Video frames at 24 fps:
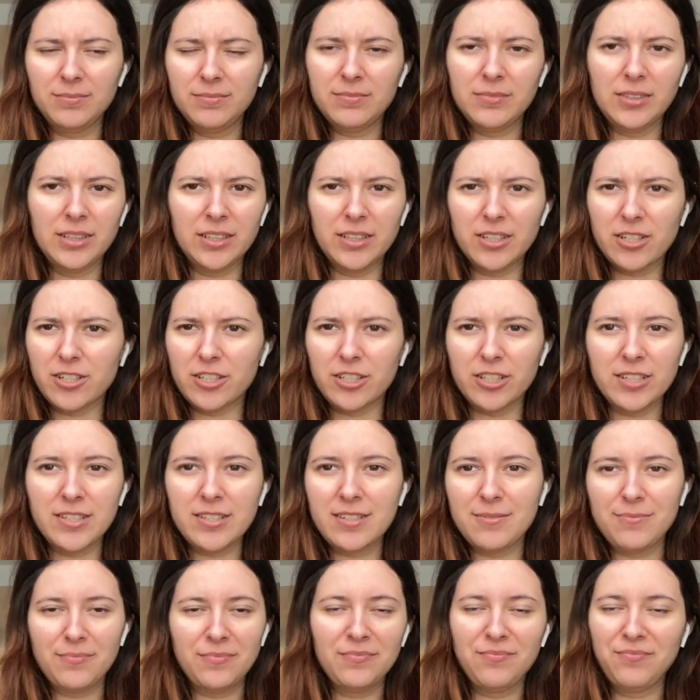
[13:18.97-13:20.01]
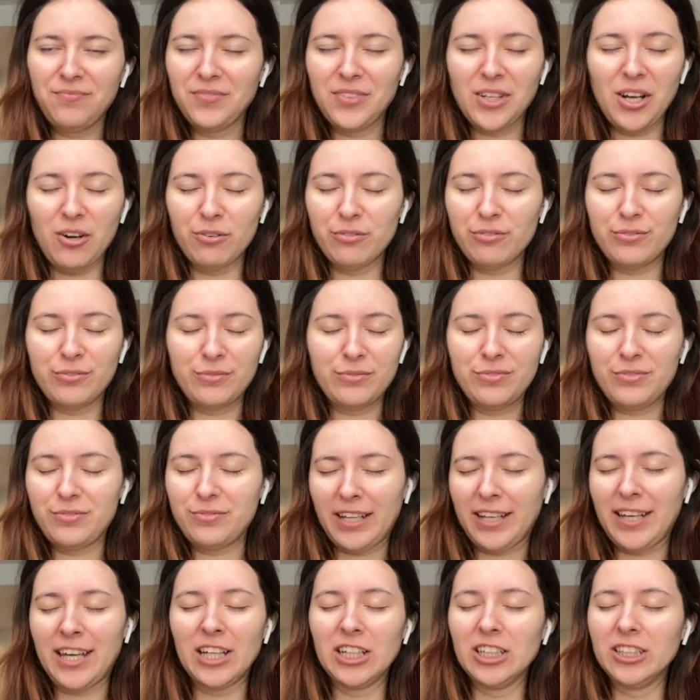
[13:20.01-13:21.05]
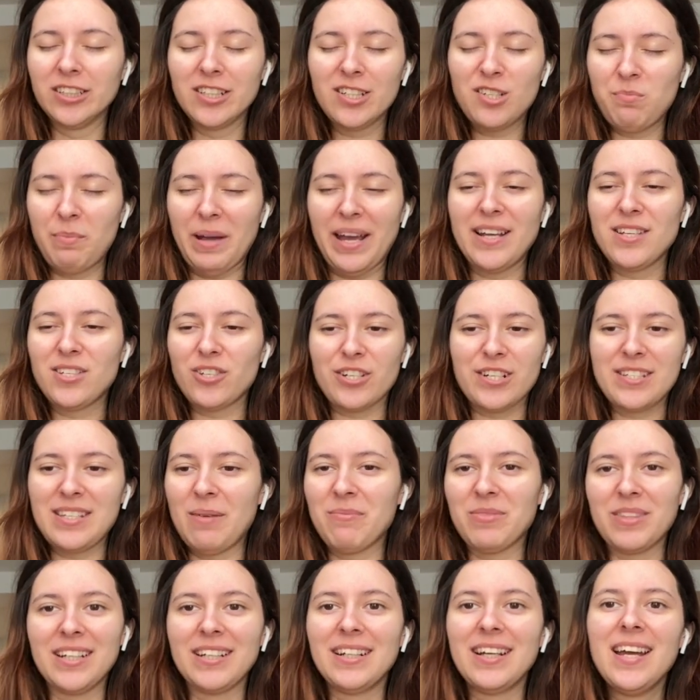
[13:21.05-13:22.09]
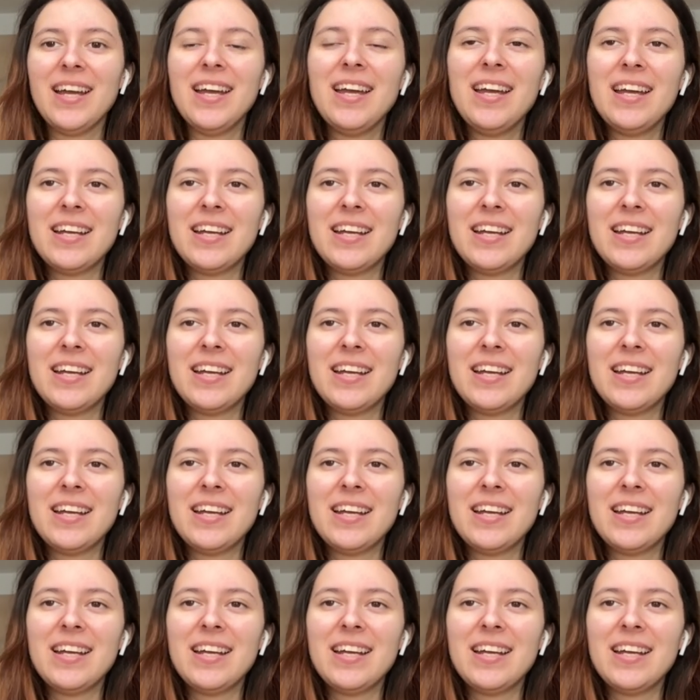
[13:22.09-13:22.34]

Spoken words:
liters of kiln space or something,